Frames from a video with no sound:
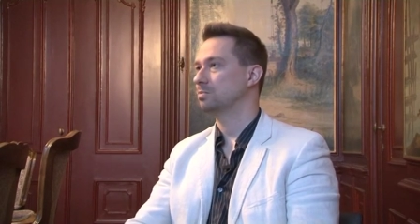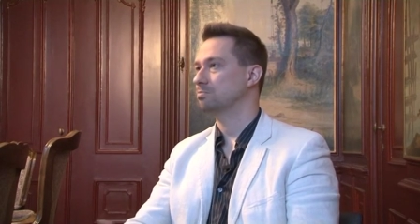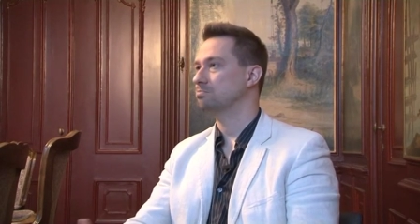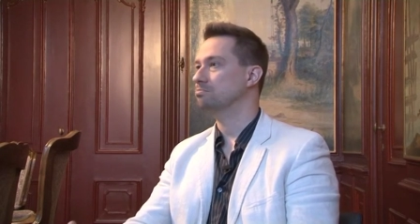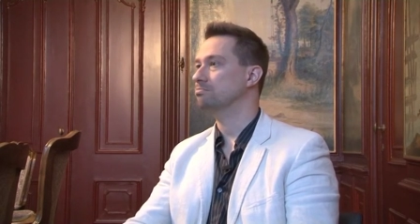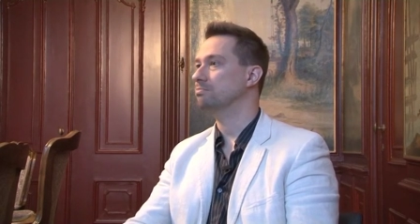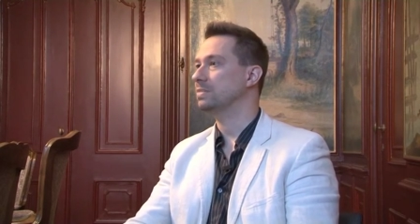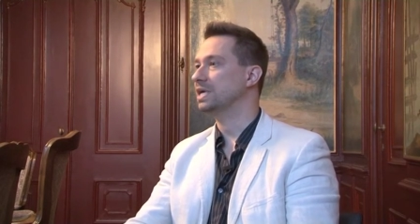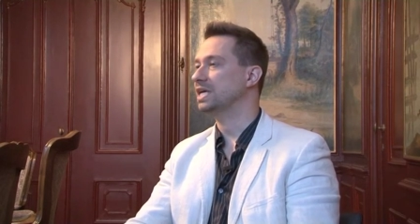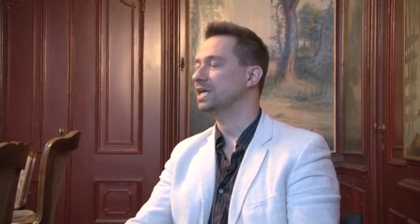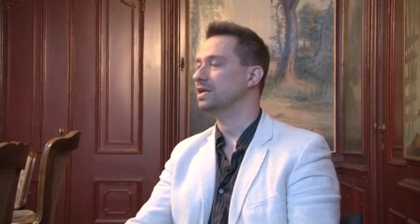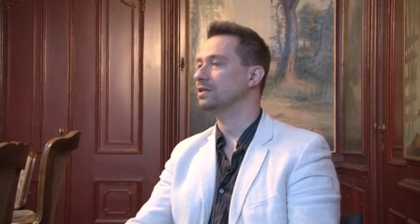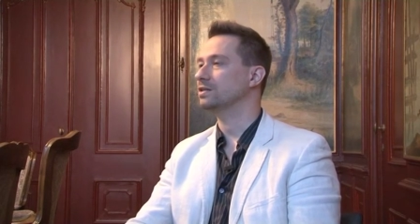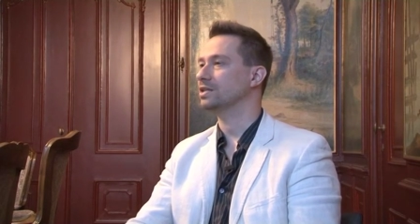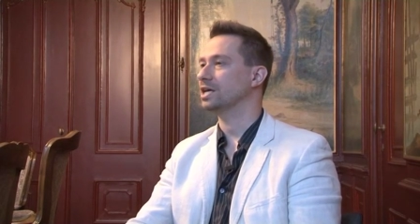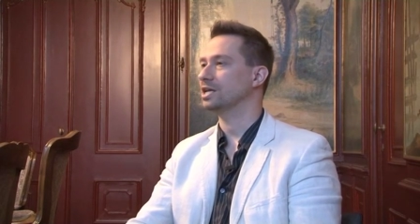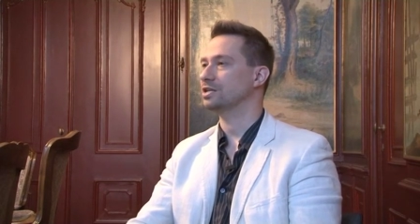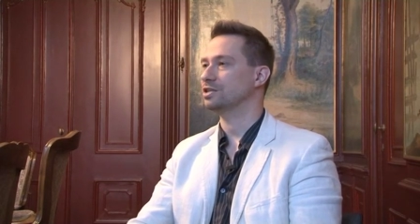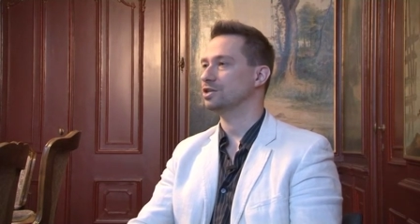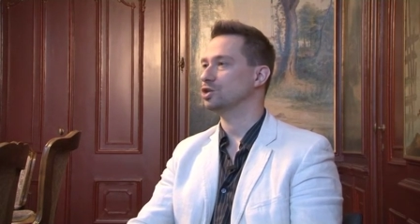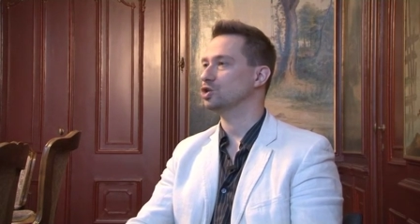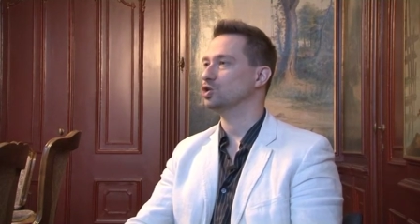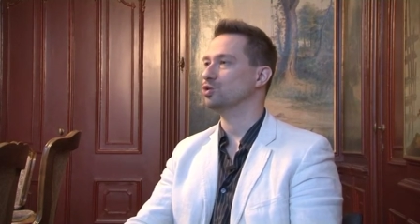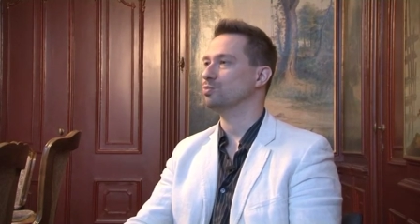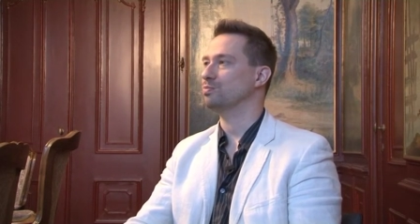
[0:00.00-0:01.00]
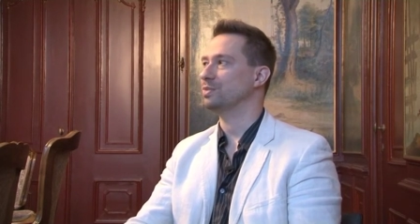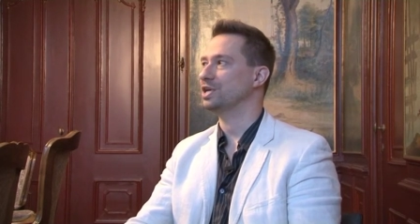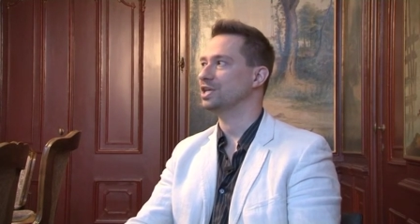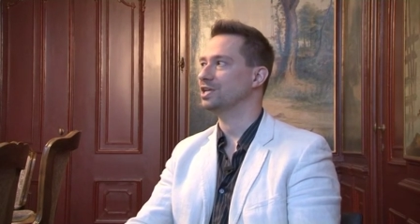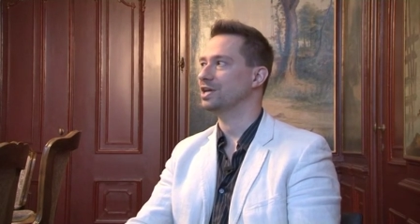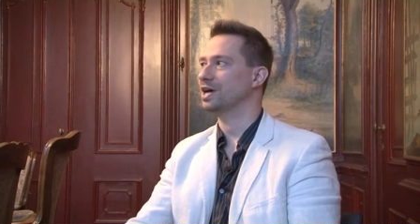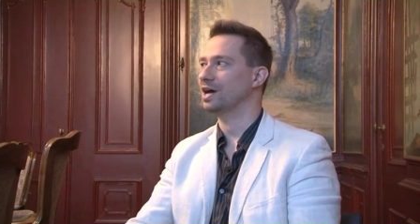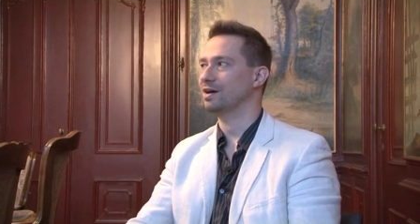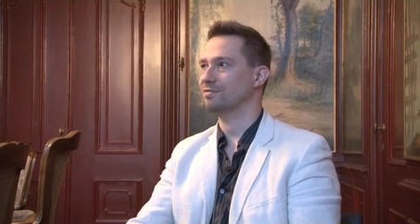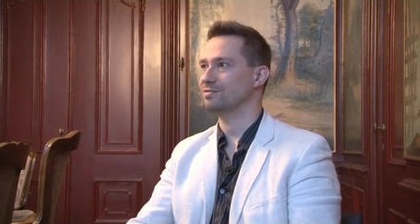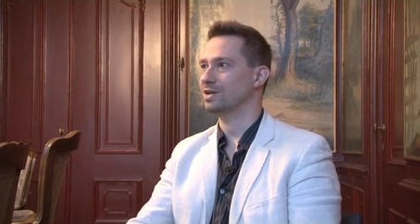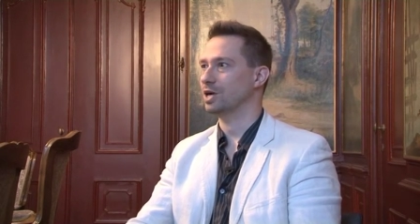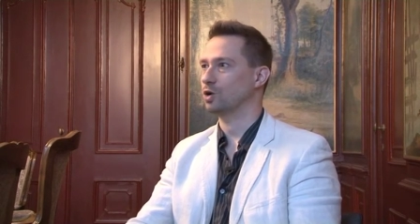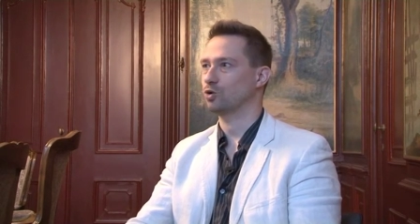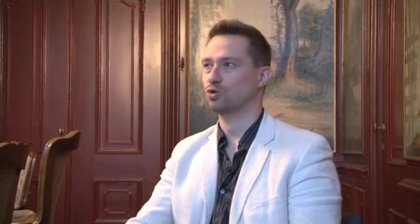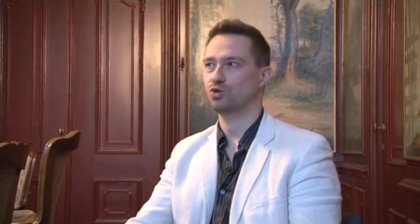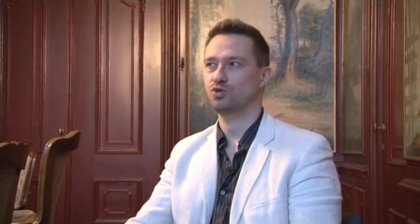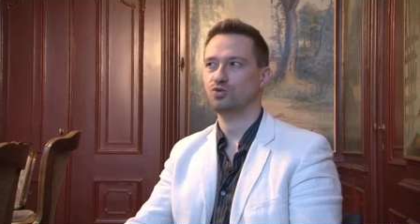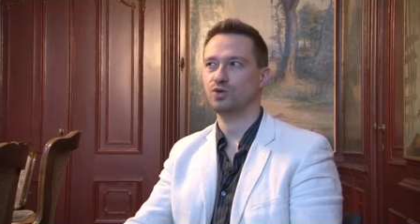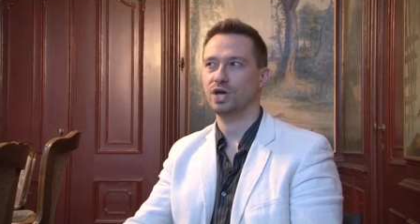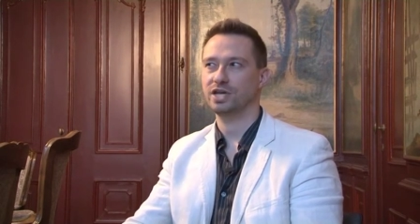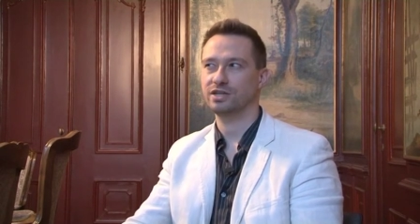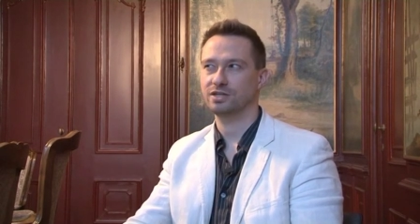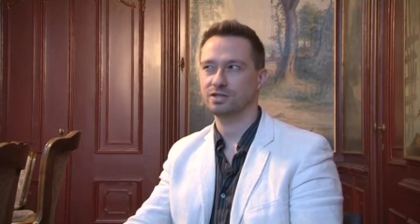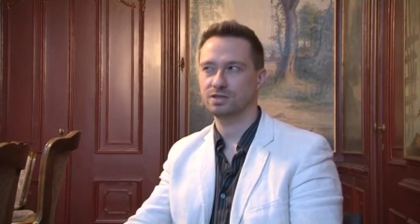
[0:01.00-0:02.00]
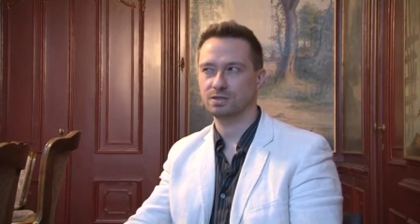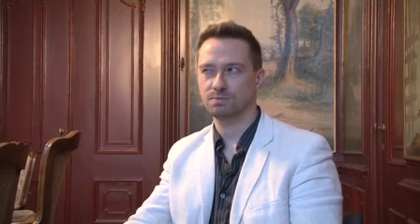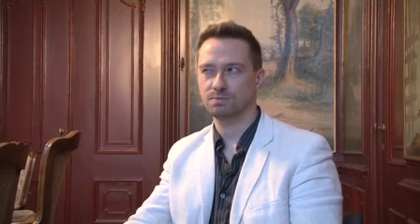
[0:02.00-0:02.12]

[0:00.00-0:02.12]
mean that digital media have now created